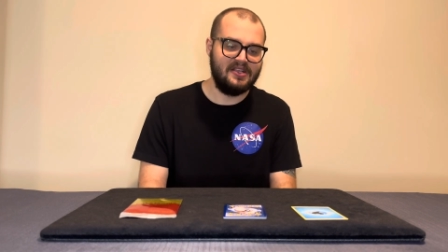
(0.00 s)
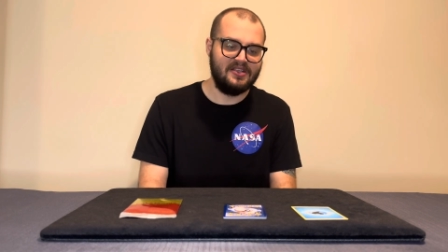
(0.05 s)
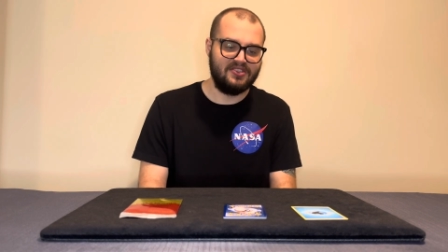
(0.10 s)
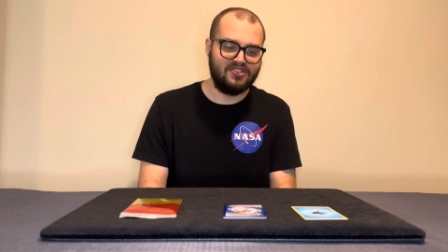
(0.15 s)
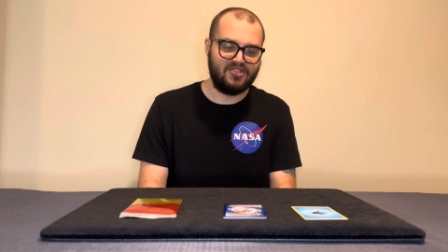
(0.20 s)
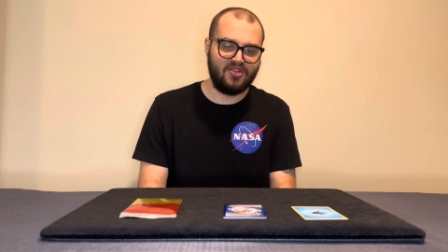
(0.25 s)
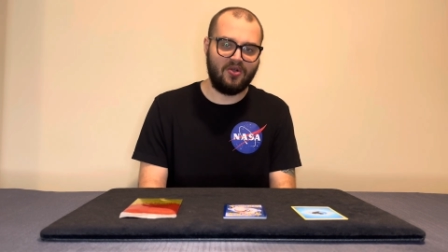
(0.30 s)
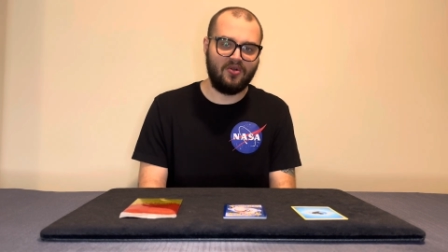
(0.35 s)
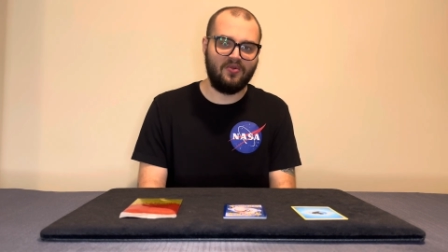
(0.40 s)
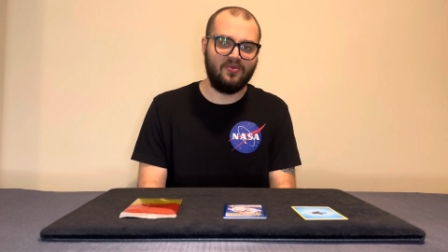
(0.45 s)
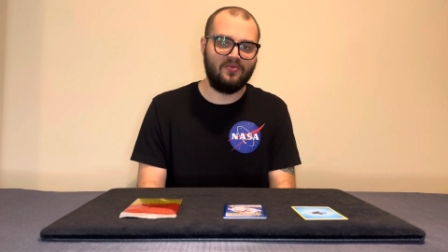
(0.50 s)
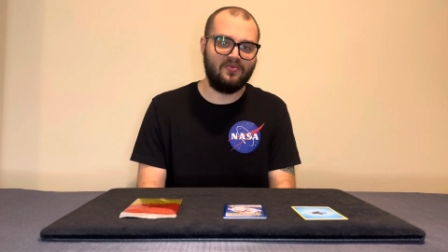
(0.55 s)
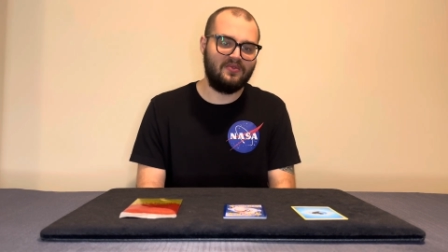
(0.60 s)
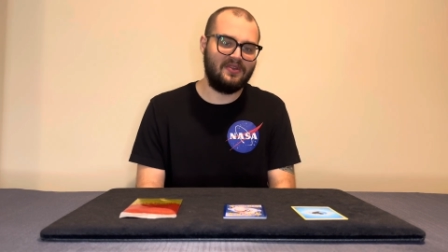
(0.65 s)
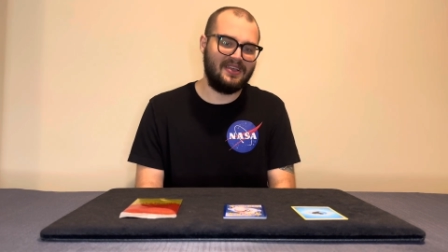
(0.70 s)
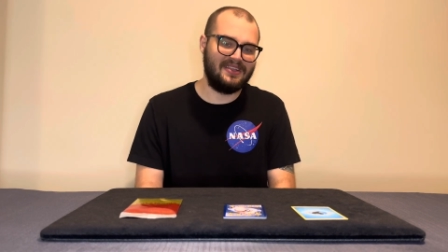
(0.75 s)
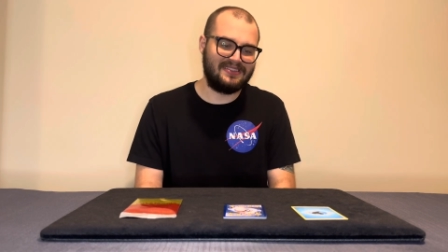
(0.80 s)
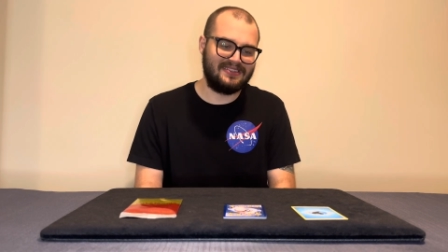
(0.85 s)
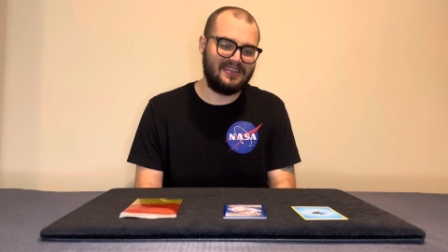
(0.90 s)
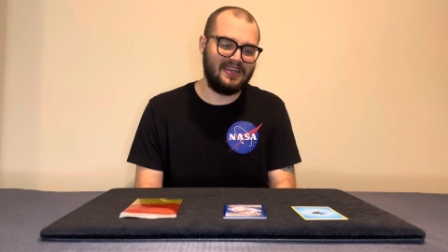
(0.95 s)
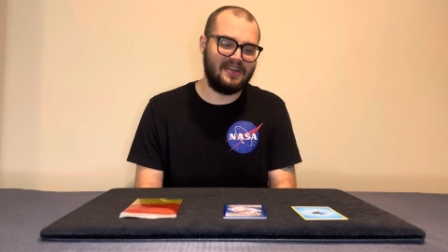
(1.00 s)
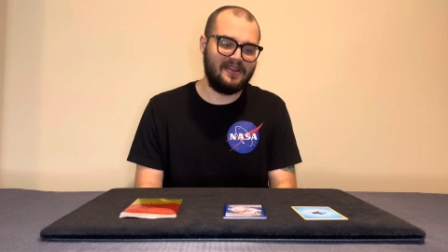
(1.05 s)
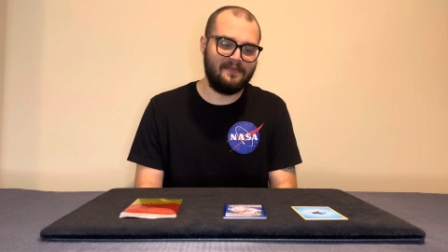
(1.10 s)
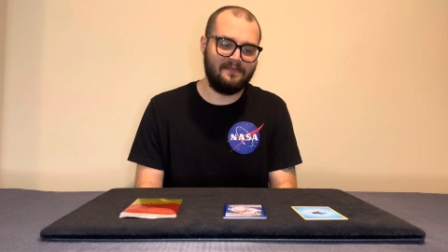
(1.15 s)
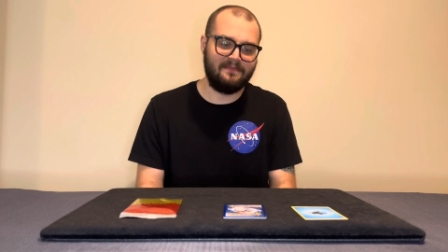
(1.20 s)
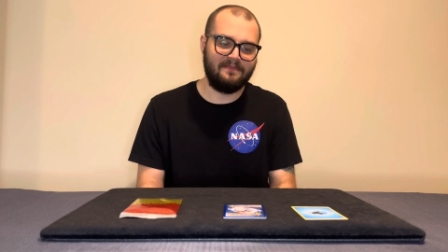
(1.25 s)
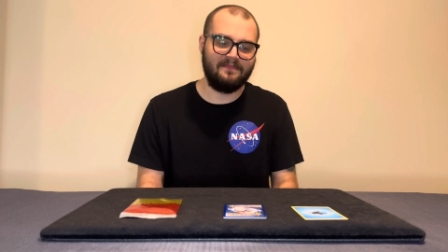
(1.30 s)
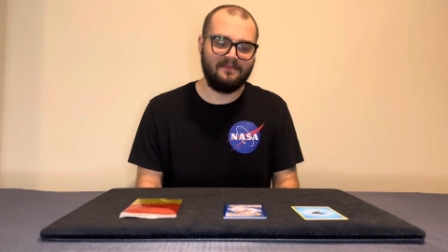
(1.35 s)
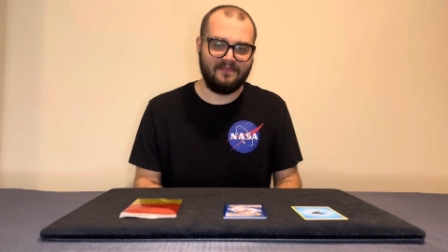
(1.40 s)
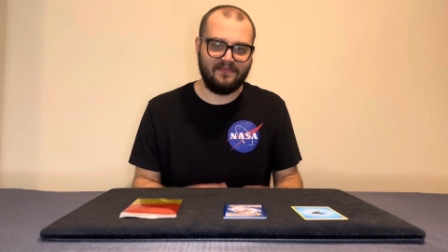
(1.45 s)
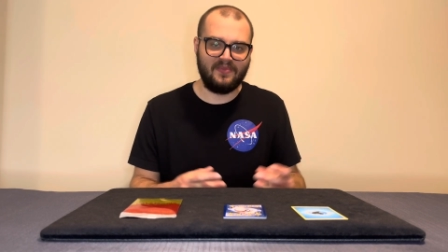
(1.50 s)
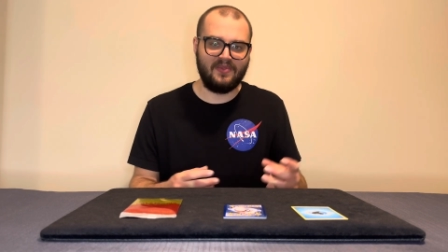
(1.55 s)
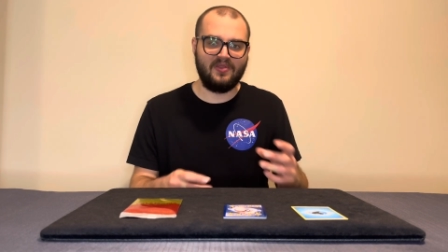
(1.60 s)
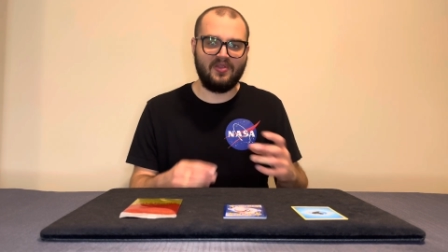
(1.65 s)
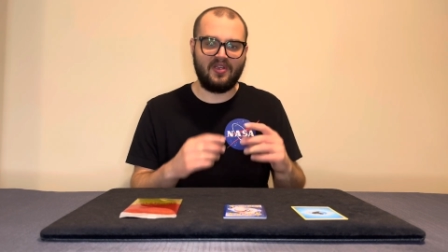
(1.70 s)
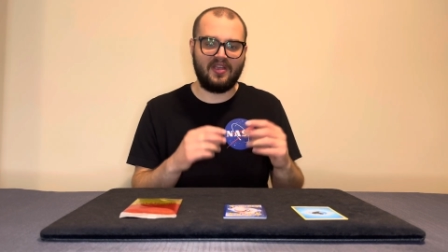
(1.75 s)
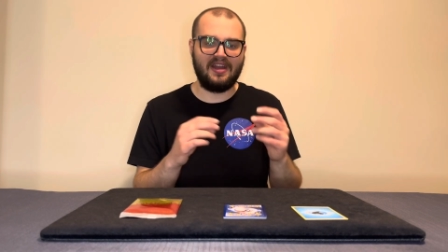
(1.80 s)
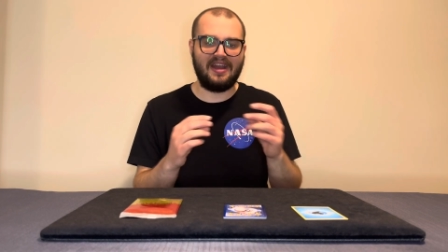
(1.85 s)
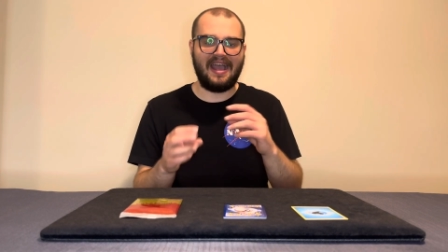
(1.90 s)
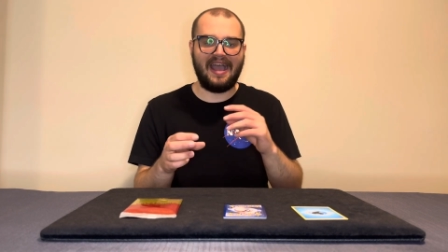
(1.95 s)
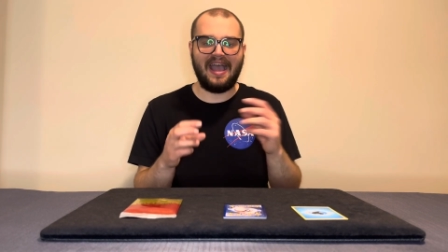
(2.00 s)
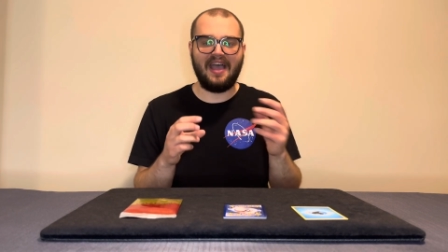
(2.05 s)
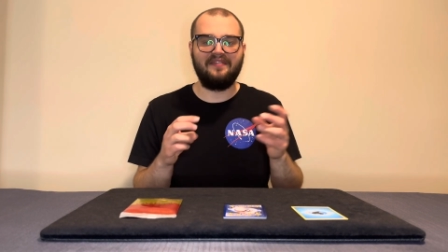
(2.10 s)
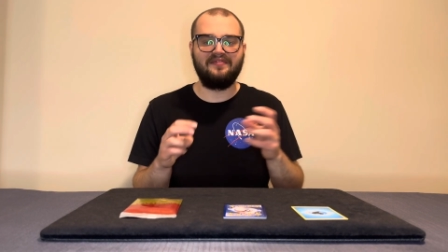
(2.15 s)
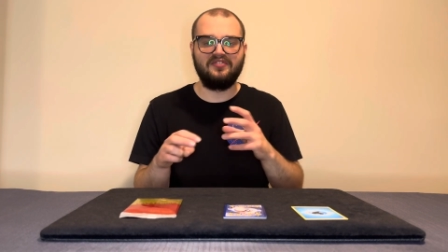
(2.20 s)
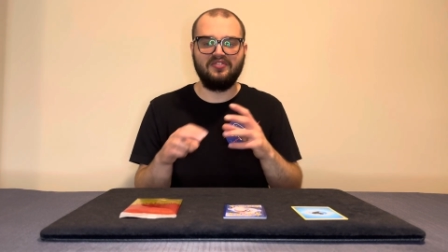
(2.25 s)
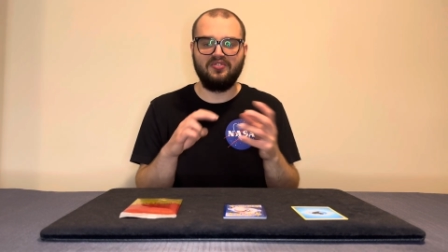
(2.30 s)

So it's going to you're going to have to